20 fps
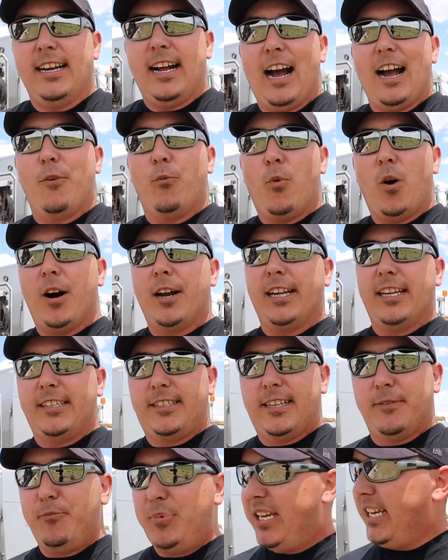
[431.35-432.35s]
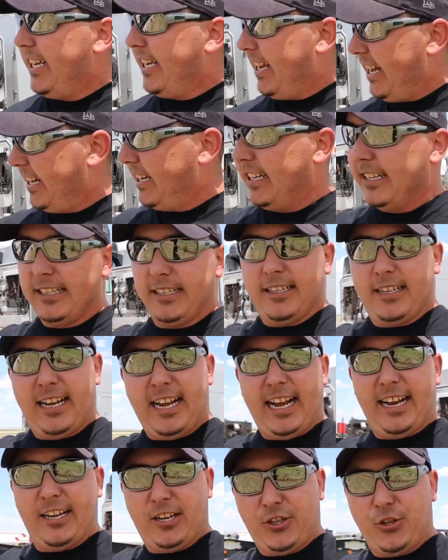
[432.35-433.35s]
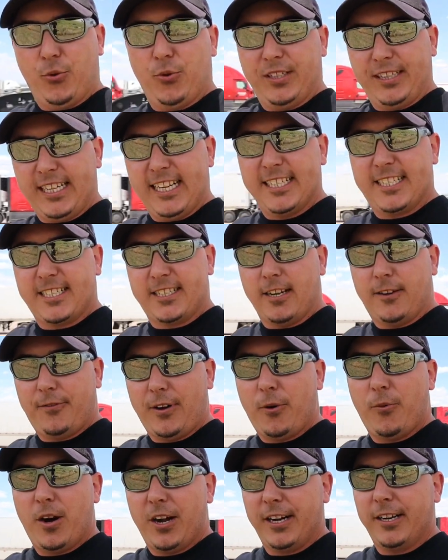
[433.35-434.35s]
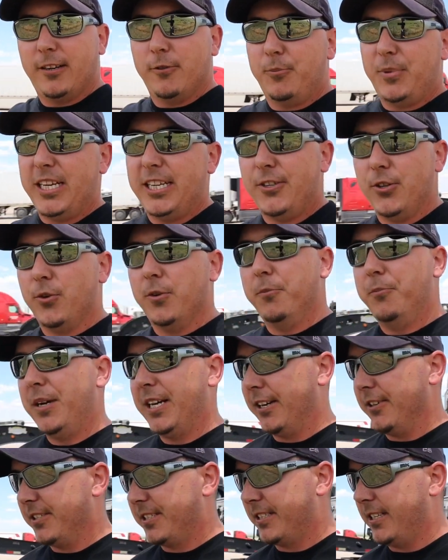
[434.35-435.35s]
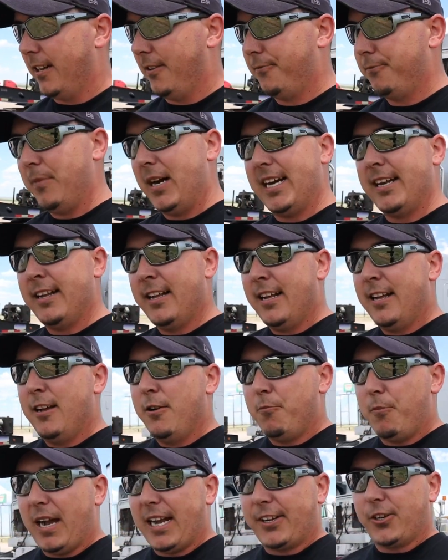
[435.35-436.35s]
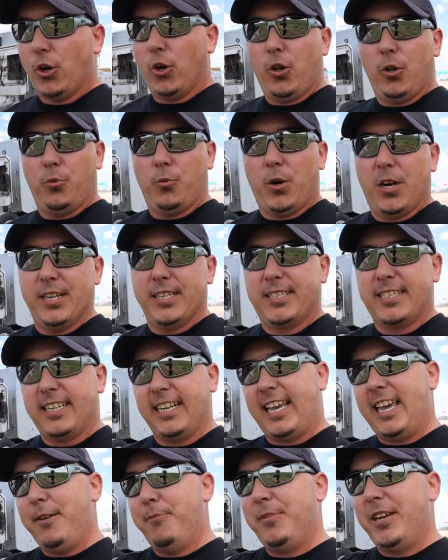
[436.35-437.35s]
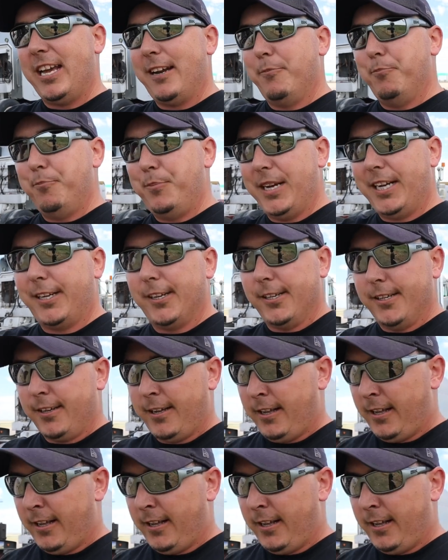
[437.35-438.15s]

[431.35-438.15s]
I wanted to be into doing this stuff. I wanted to be doing bigger stuff. My goal was to keep getting bigger.